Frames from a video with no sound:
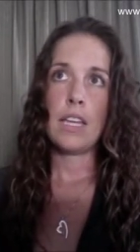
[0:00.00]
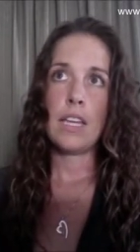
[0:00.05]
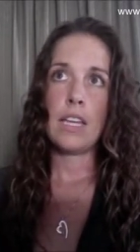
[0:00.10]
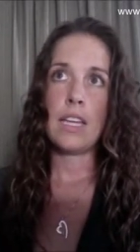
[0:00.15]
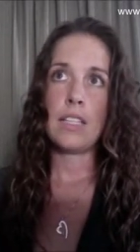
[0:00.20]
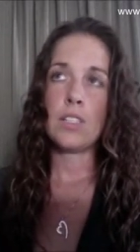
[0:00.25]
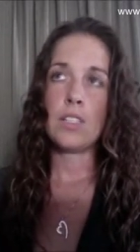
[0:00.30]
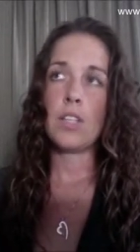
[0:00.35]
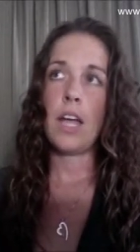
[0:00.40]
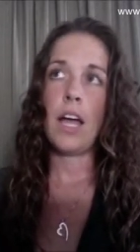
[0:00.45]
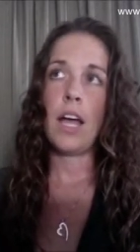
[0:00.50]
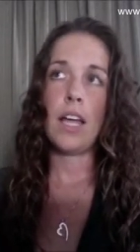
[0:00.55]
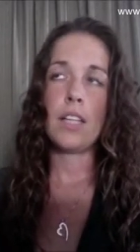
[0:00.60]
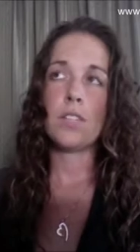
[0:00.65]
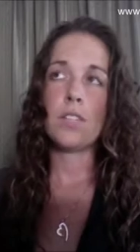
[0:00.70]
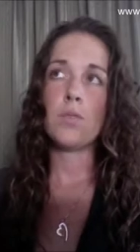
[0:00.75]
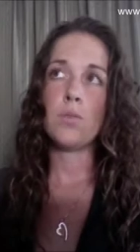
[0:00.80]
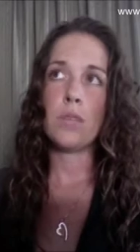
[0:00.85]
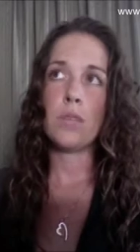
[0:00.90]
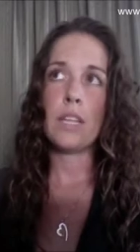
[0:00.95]

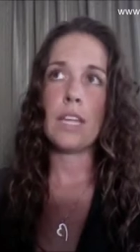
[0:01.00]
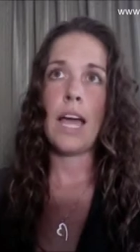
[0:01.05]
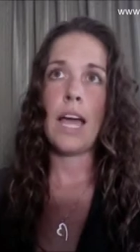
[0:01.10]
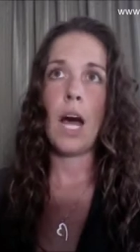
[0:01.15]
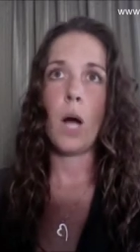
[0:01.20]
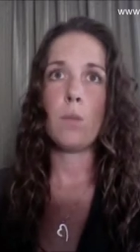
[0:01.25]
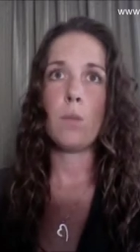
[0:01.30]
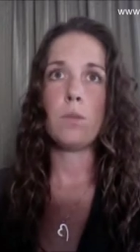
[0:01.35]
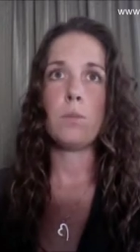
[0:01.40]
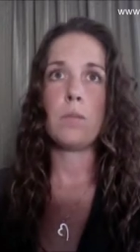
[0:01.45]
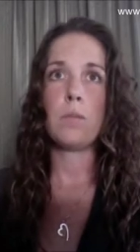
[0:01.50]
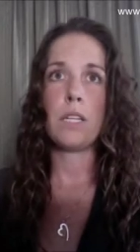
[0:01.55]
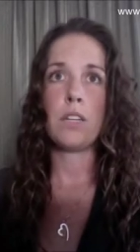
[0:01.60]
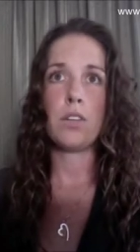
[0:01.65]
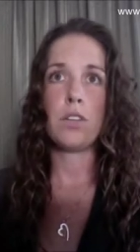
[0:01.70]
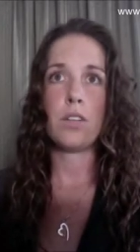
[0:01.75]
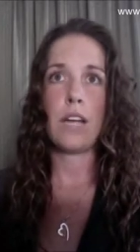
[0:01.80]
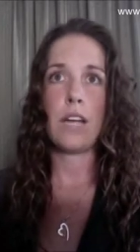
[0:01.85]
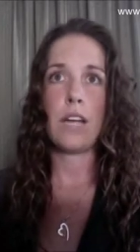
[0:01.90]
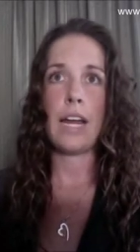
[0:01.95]
It's really helped
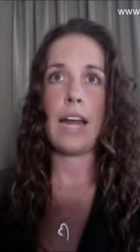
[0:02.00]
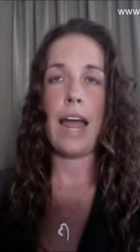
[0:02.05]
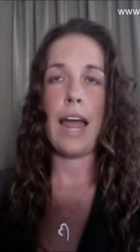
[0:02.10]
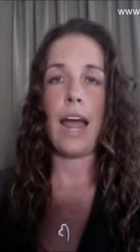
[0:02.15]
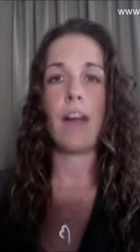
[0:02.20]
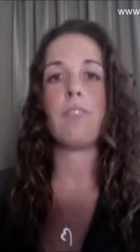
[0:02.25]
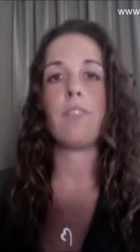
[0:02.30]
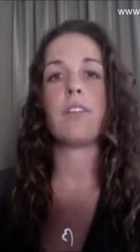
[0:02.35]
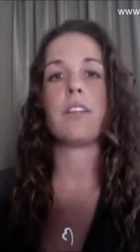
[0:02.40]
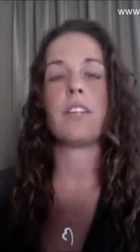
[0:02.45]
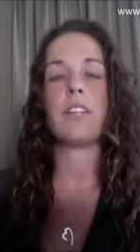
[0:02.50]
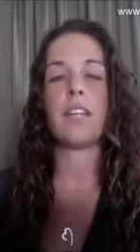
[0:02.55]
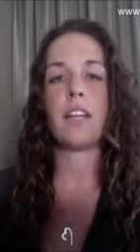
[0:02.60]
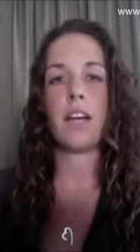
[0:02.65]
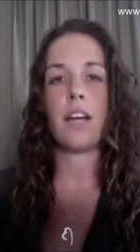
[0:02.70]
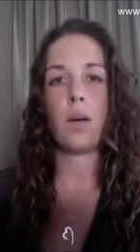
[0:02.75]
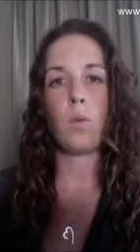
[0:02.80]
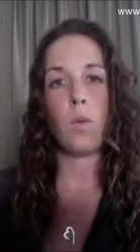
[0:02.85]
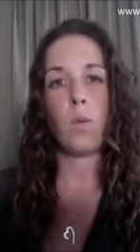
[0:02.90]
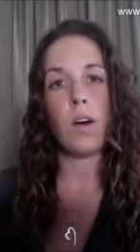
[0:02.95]
me create everything
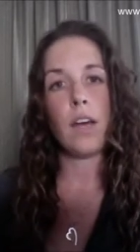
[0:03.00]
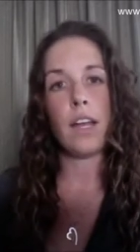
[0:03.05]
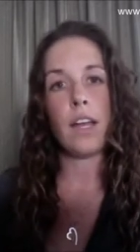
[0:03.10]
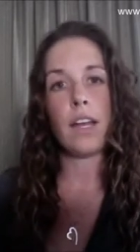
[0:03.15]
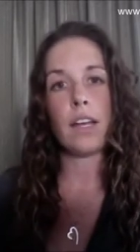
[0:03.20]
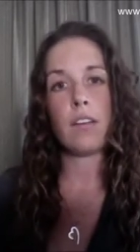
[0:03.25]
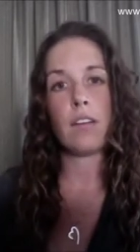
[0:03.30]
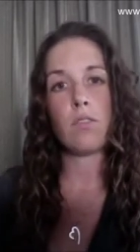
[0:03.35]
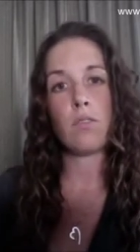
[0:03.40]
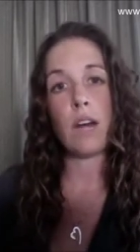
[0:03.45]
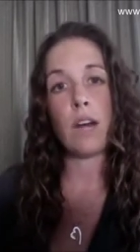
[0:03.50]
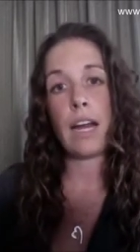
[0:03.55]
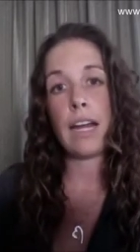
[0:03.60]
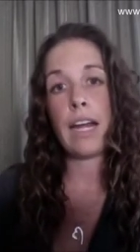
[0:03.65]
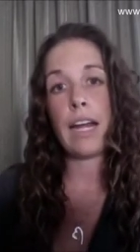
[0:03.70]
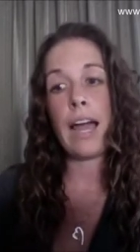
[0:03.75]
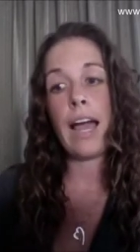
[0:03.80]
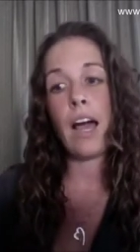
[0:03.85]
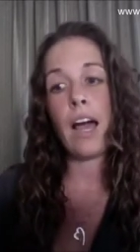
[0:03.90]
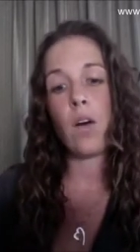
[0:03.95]
I want
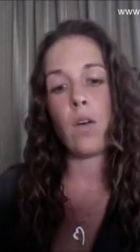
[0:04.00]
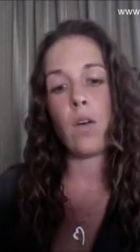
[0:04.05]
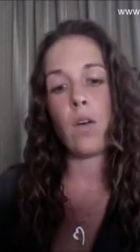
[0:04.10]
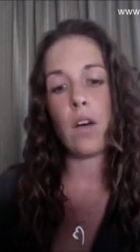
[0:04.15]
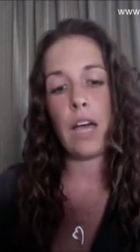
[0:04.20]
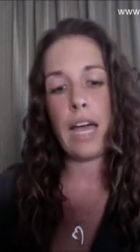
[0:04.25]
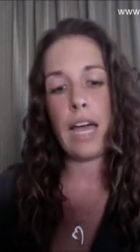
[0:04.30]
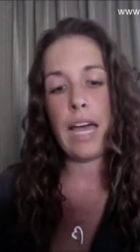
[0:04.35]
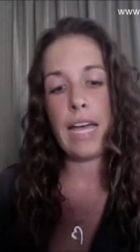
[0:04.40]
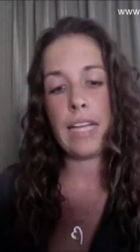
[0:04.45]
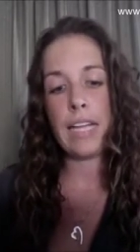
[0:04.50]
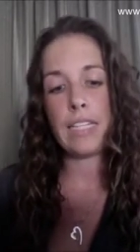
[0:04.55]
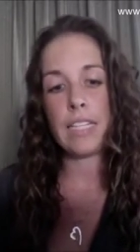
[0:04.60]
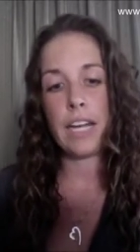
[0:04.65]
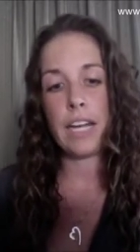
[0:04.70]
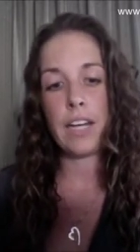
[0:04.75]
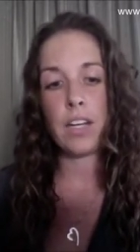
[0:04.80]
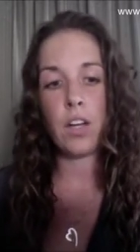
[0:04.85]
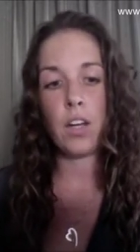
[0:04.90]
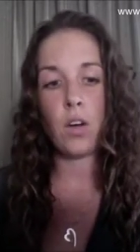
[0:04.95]
right now, and
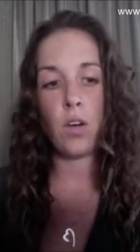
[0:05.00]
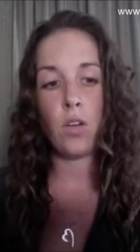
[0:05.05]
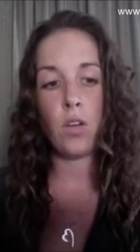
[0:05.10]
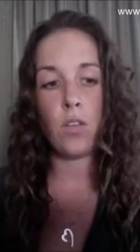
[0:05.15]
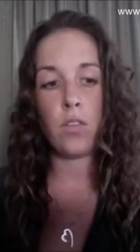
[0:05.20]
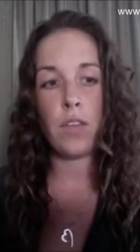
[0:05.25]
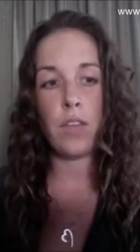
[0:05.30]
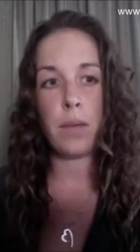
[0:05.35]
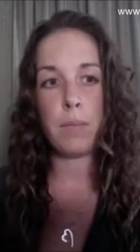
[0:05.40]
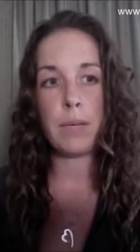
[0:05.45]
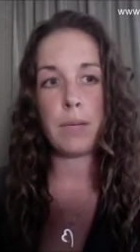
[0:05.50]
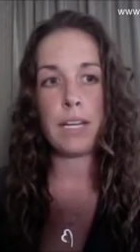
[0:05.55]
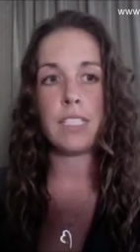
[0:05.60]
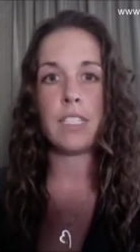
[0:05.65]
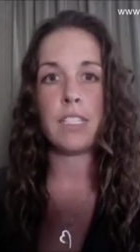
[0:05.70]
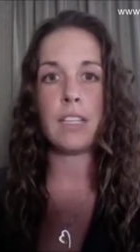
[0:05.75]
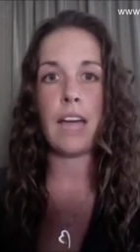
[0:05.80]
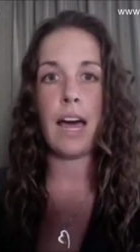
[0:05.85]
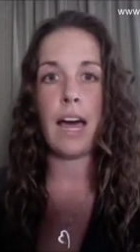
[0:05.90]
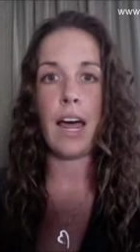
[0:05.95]
I know that
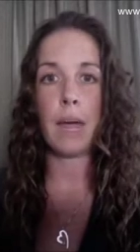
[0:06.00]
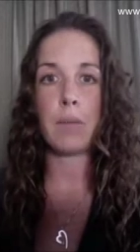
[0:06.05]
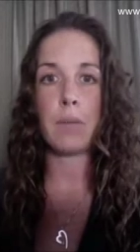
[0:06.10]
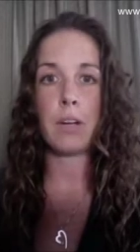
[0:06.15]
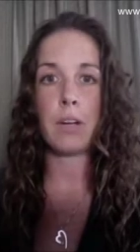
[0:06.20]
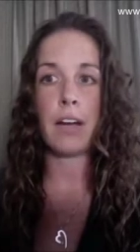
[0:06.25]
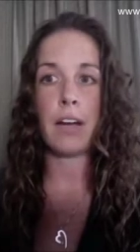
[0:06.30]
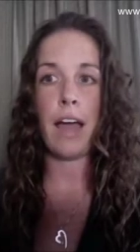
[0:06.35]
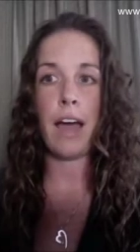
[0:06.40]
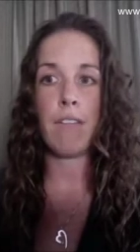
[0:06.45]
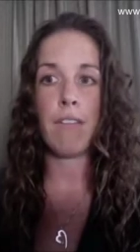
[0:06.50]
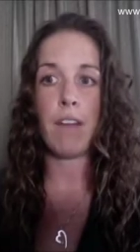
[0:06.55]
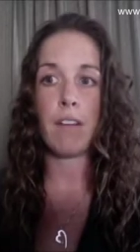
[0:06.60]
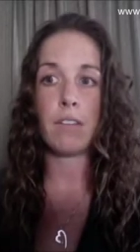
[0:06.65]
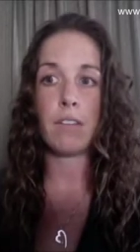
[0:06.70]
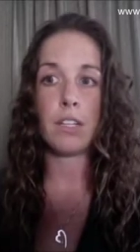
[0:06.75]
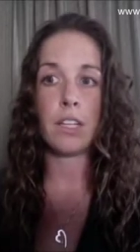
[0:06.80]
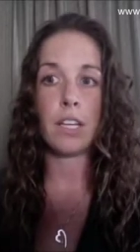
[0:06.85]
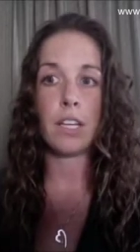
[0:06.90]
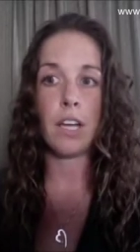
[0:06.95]
because of that, I'm going to have
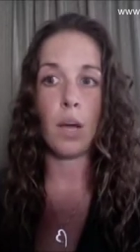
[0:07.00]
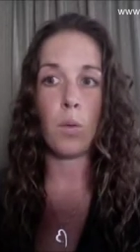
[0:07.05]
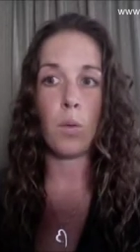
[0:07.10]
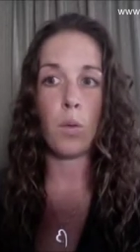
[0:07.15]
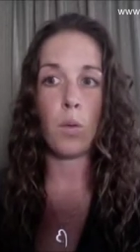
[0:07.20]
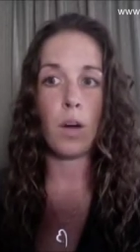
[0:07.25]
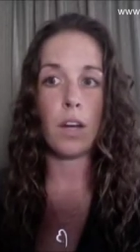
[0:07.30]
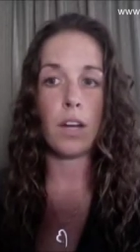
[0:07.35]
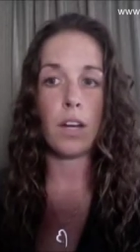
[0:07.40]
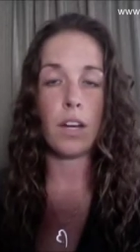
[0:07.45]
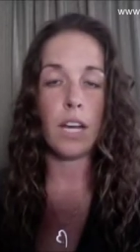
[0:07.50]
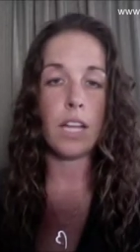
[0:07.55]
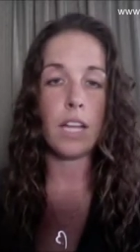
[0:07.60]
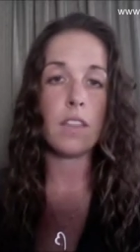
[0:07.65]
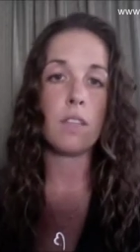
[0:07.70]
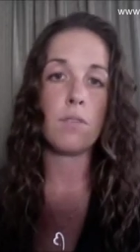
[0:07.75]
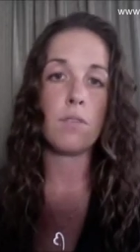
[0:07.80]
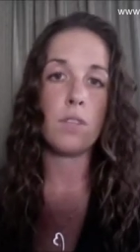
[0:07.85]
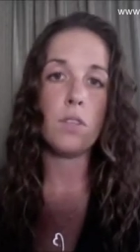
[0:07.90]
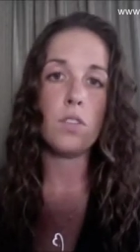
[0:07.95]
everything I want in
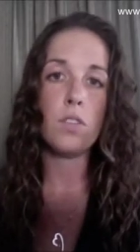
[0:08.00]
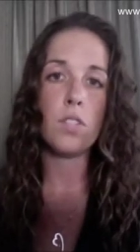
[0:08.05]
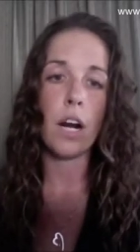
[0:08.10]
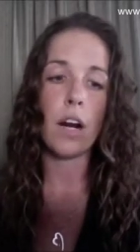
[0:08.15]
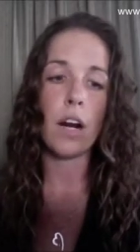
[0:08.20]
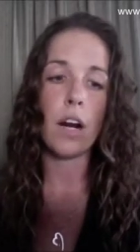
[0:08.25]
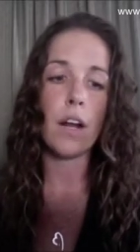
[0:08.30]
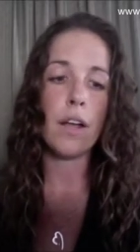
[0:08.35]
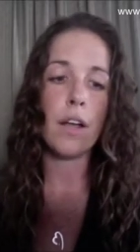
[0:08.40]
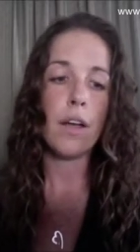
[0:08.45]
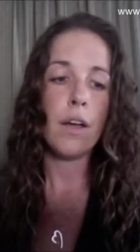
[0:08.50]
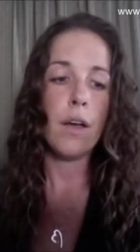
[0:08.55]
the future.